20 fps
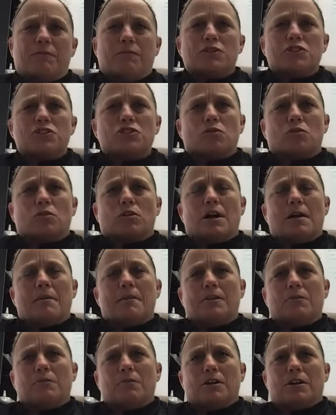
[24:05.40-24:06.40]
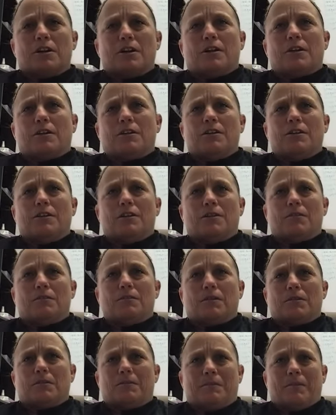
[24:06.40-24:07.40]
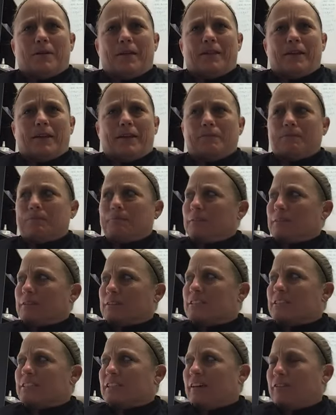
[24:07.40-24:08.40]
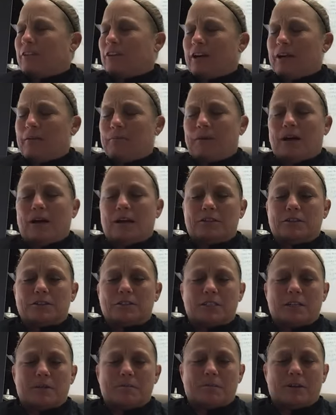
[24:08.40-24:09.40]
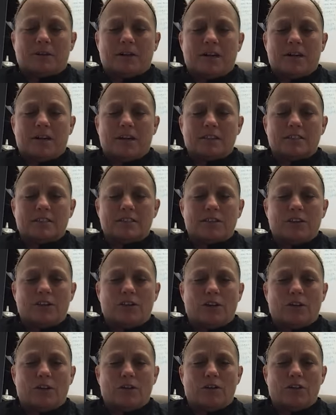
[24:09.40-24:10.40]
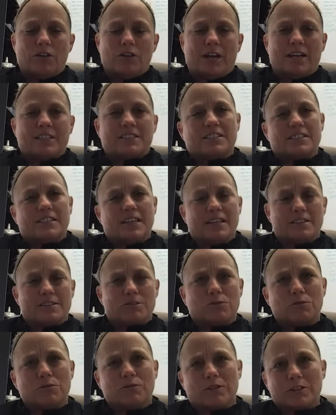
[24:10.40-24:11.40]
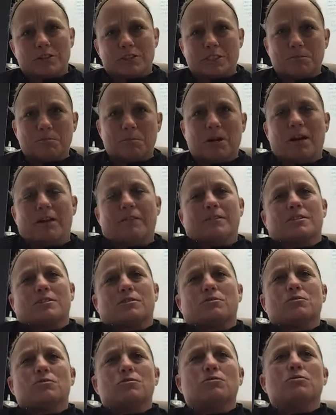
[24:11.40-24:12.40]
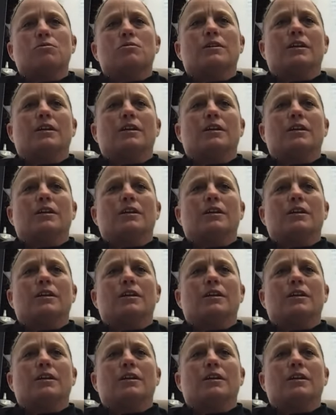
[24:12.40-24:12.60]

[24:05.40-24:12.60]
for sure. I mean, we're I think like 7 or 8 miles separate us, you know, and you got state school versus private school.